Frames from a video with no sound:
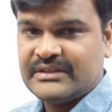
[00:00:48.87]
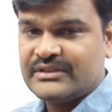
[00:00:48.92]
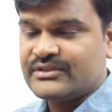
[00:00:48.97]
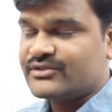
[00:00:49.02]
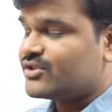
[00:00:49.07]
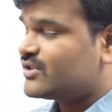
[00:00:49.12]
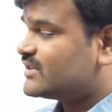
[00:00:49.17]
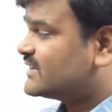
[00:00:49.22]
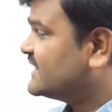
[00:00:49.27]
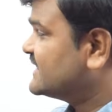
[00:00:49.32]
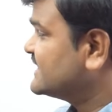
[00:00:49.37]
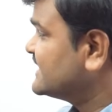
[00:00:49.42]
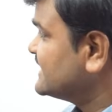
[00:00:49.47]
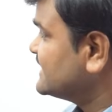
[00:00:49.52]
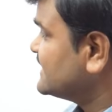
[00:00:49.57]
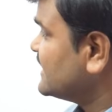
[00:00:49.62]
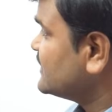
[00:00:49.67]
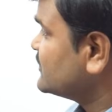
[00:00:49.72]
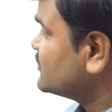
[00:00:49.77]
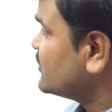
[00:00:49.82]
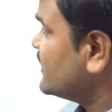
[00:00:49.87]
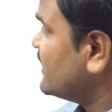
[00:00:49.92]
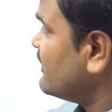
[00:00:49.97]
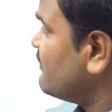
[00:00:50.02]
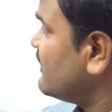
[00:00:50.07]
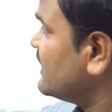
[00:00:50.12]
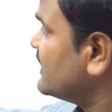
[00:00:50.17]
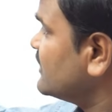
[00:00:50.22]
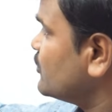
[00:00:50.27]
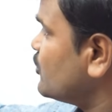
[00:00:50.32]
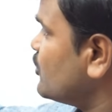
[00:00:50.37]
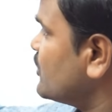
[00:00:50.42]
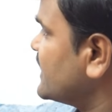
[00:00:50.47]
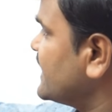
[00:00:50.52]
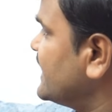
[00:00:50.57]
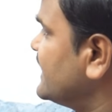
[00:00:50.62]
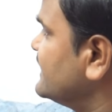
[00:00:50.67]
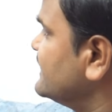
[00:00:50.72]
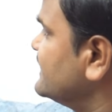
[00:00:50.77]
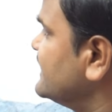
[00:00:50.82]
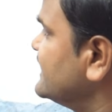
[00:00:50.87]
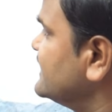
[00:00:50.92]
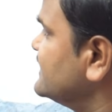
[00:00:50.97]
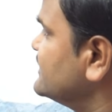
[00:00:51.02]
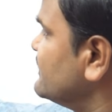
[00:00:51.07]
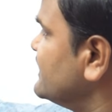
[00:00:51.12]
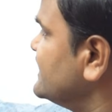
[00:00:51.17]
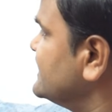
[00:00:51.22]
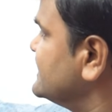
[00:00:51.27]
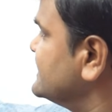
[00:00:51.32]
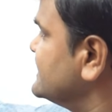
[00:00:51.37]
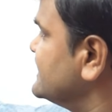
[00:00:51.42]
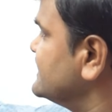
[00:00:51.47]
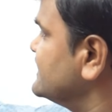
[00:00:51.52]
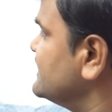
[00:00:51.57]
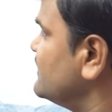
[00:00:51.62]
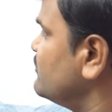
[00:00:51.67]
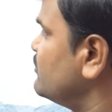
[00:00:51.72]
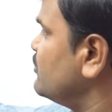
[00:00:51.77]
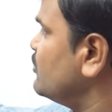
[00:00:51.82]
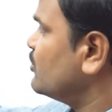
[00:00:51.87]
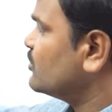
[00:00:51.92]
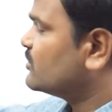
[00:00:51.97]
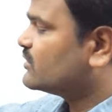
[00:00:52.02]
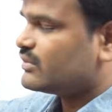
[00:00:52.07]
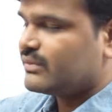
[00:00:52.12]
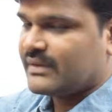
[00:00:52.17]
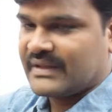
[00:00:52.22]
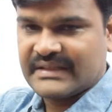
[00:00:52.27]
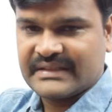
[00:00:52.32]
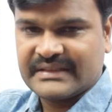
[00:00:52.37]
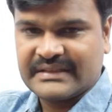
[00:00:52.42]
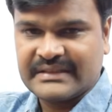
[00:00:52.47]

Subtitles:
So, this is also a one token, that is why this is the fourth one.